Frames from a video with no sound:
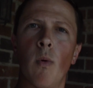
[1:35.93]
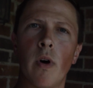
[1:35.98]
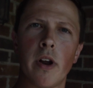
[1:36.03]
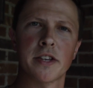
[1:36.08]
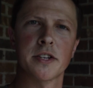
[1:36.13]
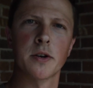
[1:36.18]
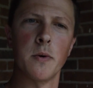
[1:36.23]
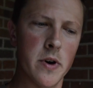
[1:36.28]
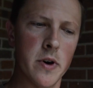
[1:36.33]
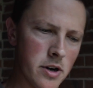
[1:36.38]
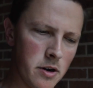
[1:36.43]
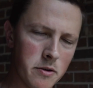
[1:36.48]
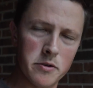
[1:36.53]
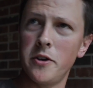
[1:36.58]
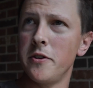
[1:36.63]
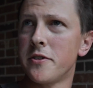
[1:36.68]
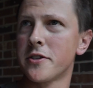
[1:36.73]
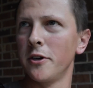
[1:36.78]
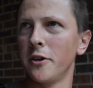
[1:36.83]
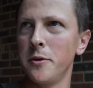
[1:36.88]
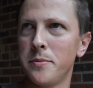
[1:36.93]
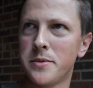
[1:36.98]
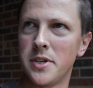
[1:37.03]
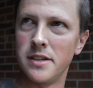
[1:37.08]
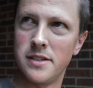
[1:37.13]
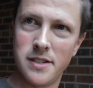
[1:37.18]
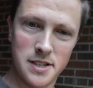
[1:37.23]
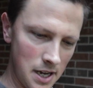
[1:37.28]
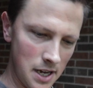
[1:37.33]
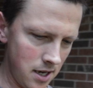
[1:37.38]
What is going on, YouTube?
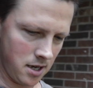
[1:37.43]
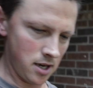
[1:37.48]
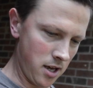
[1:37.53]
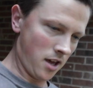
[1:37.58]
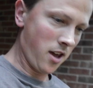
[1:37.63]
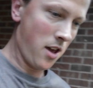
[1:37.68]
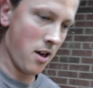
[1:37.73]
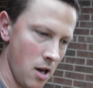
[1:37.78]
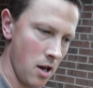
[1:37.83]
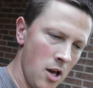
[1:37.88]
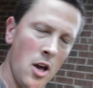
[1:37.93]
Today